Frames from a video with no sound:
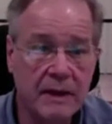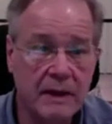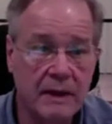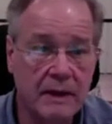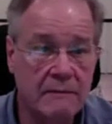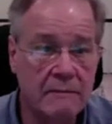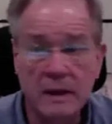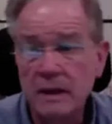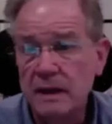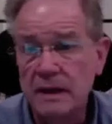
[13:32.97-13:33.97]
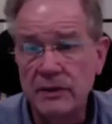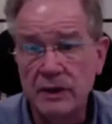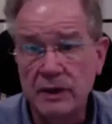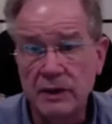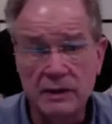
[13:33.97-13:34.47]
though.
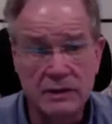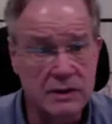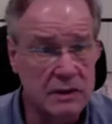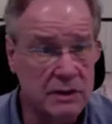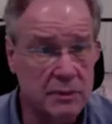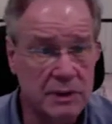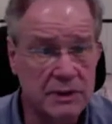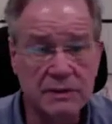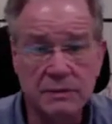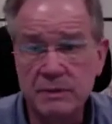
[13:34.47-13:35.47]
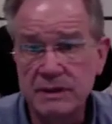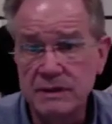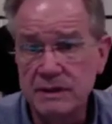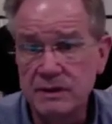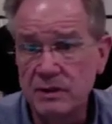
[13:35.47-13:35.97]
In the consulting business,